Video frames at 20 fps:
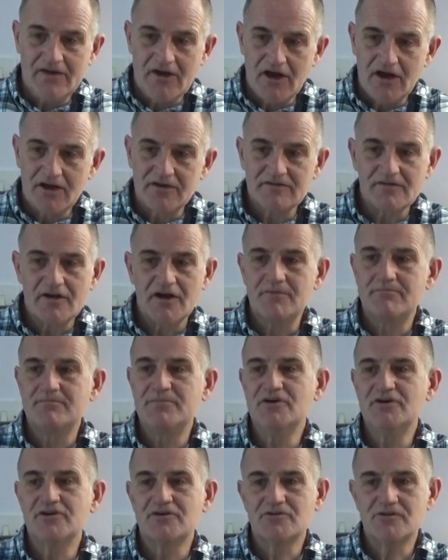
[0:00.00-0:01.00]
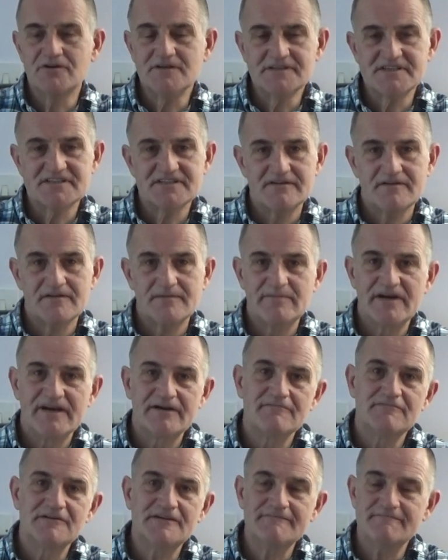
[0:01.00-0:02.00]
I put across to him
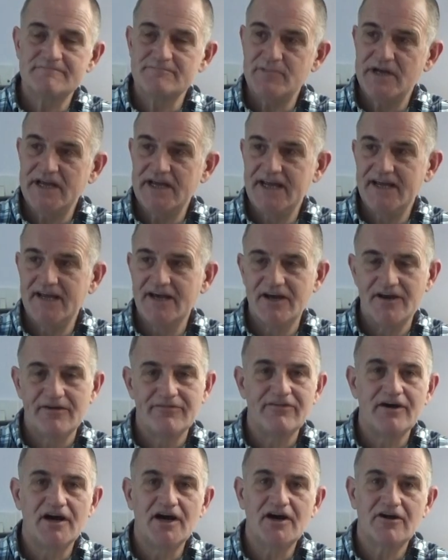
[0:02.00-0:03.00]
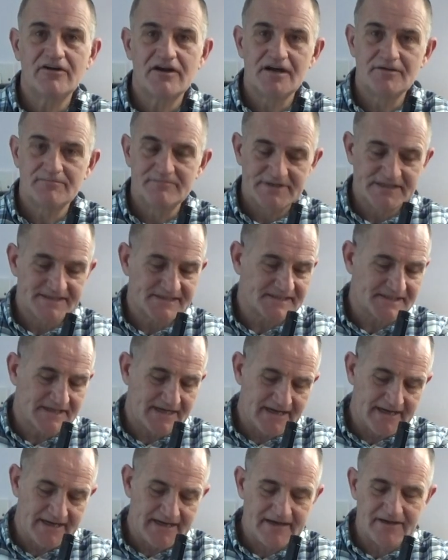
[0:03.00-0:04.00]
it wouldn't be a firearm per
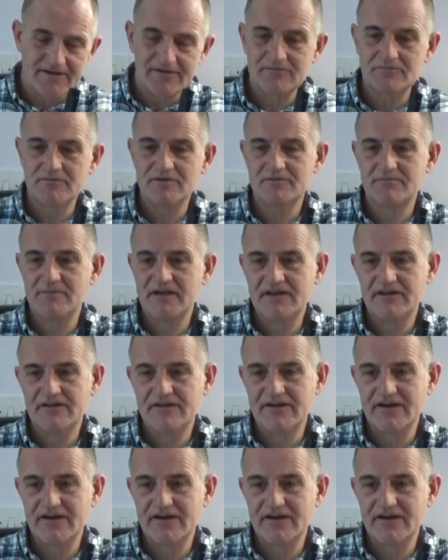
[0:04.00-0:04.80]
se, it would be